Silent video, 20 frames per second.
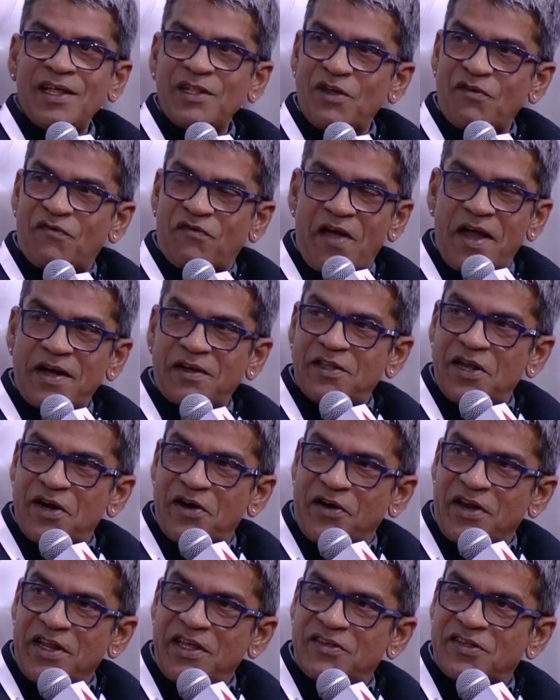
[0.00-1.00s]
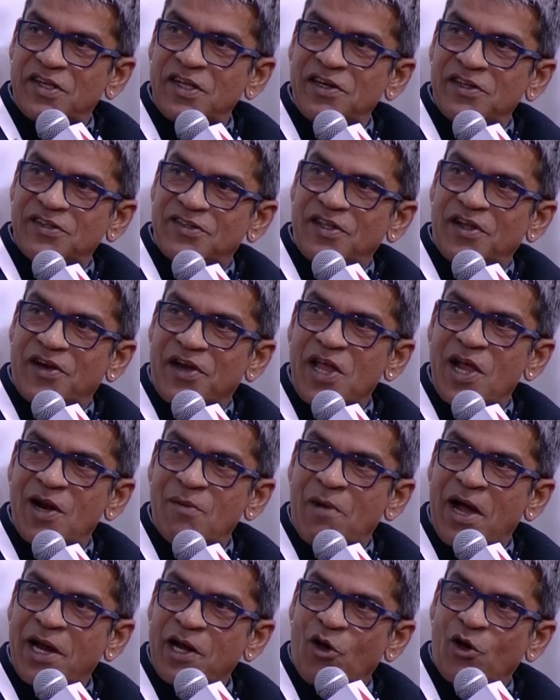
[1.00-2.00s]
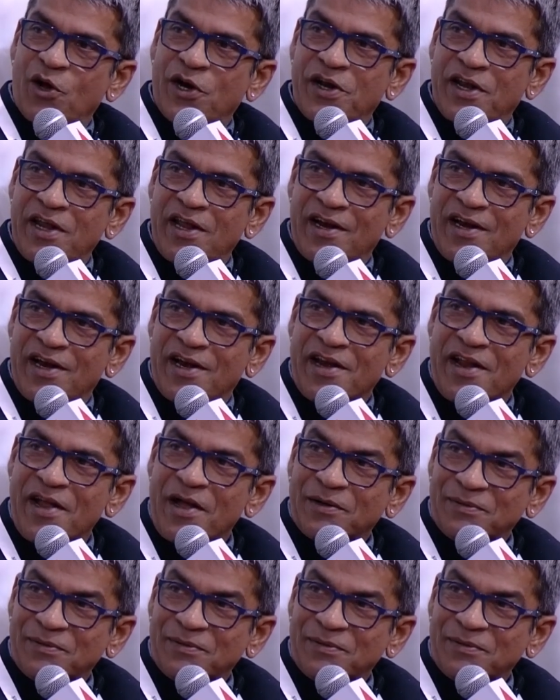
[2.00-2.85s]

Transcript: the fact that reason is the real minority in India.